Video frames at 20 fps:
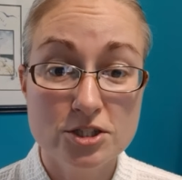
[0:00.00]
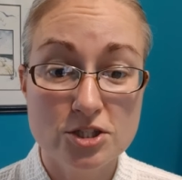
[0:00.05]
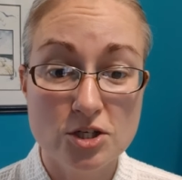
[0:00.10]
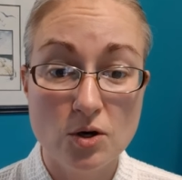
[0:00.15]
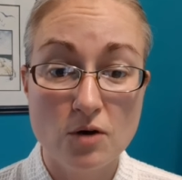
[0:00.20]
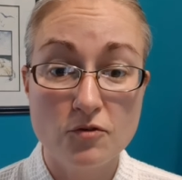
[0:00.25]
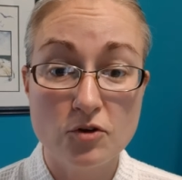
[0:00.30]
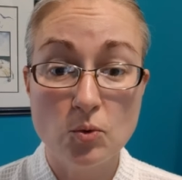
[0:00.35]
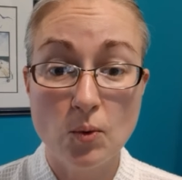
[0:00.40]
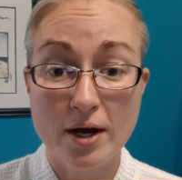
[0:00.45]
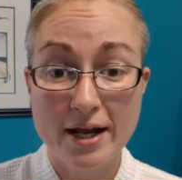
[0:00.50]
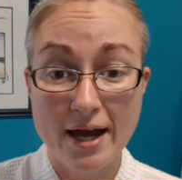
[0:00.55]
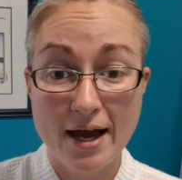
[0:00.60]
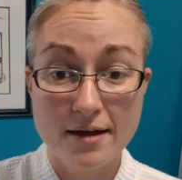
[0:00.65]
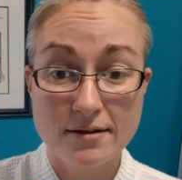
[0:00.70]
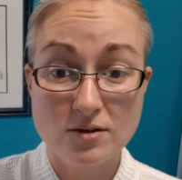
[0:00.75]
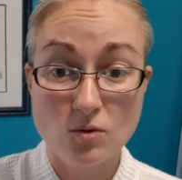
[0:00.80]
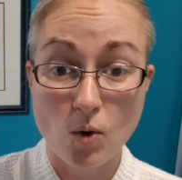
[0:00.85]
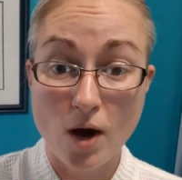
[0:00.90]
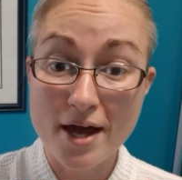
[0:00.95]
So if you want to
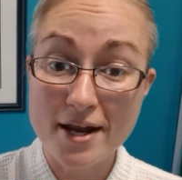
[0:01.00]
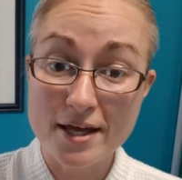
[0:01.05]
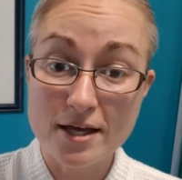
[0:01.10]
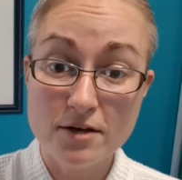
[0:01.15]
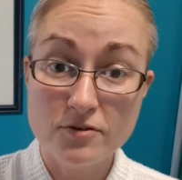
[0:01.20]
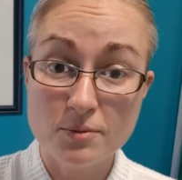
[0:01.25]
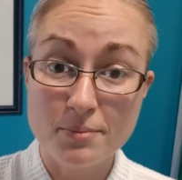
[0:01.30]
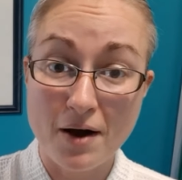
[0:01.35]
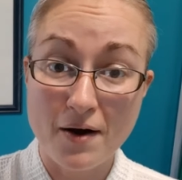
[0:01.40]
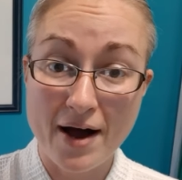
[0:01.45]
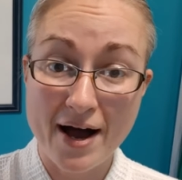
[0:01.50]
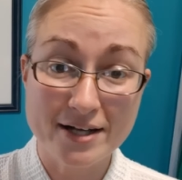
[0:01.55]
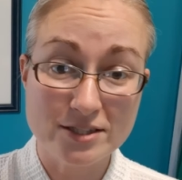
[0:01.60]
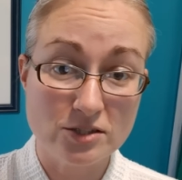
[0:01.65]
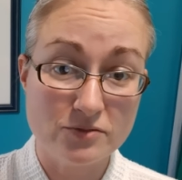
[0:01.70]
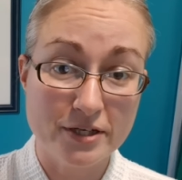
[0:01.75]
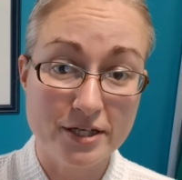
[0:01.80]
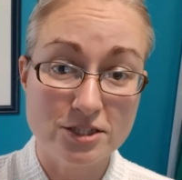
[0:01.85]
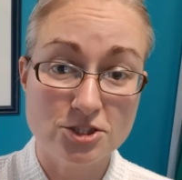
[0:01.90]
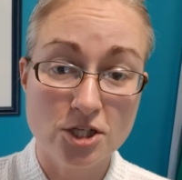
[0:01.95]
ask what if about
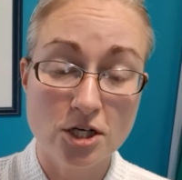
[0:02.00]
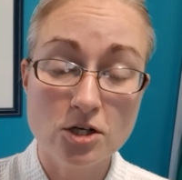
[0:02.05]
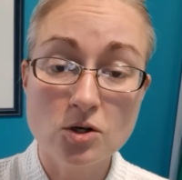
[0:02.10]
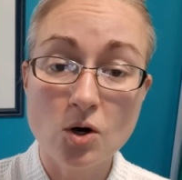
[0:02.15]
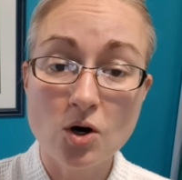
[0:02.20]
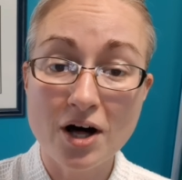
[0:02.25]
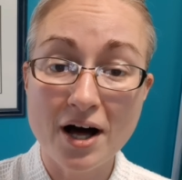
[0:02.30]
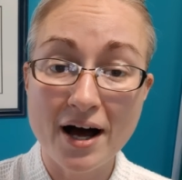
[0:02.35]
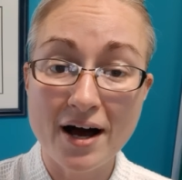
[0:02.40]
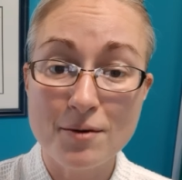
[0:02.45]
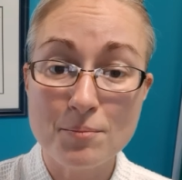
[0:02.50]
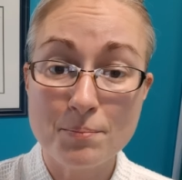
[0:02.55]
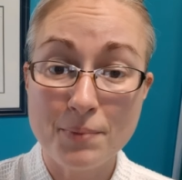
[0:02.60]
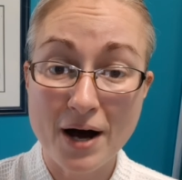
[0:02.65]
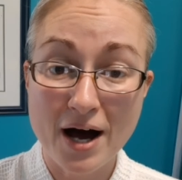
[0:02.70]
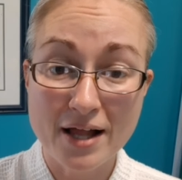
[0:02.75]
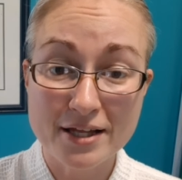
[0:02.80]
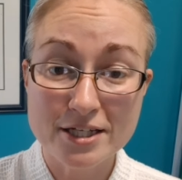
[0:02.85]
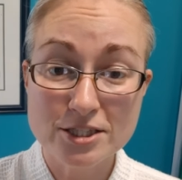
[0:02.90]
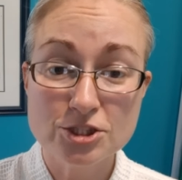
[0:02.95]
activated charcoal
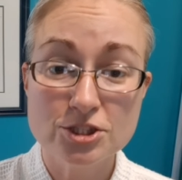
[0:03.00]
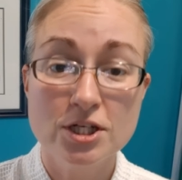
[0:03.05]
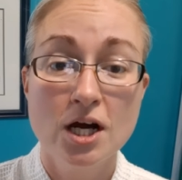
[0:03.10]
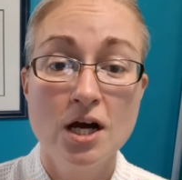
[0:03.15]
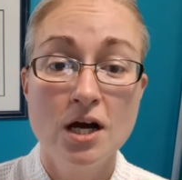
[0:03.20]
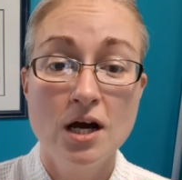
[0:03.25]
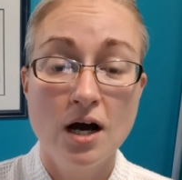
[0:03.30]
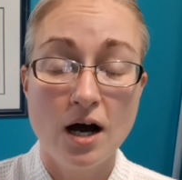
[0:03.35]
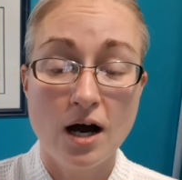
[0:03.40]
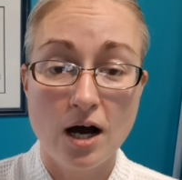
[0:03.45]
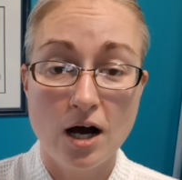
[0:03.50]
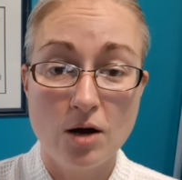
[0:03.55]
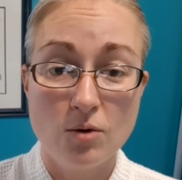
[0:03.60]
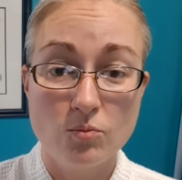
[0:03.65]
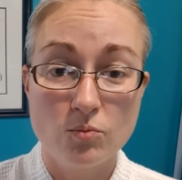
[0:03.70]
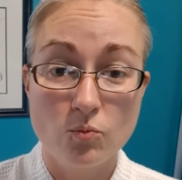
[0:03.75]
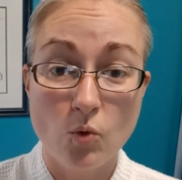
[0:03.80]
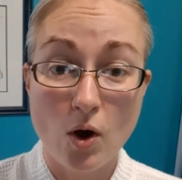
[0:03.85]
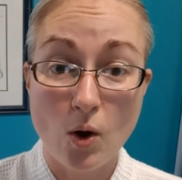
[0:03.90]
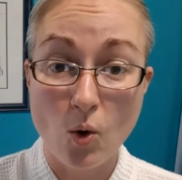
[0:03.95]
polish
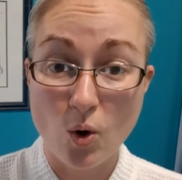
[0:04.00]
or